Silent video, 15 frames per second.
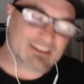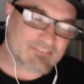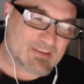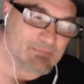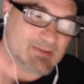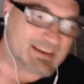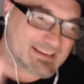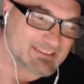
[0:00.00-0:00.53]

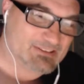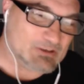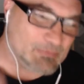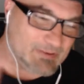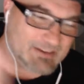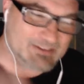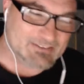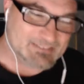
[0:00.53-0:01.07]
That Mike a little
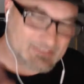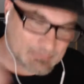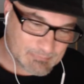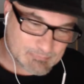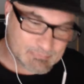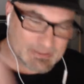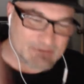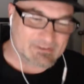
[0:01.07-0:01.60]
bit. You're
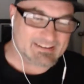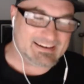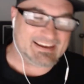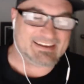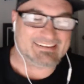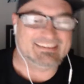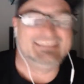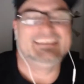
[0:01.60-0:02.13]
blowing it
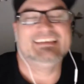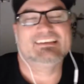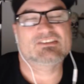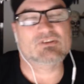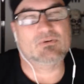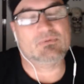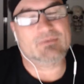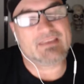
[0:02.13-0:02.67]
out.
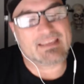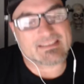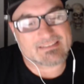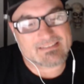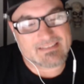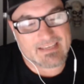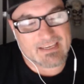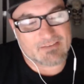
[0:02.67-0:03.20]
So,
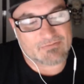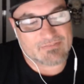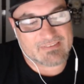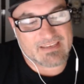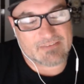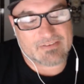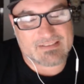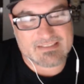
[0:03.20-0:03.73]
yes, Dave
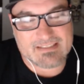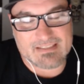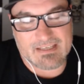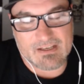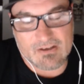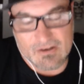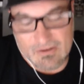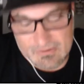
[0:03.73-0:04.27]
has this
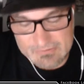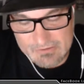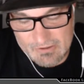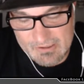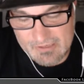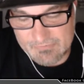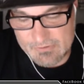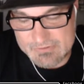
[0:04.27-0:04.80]
thing called
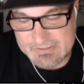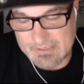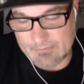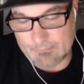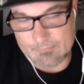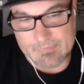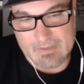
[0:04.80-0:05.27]
Archivos, and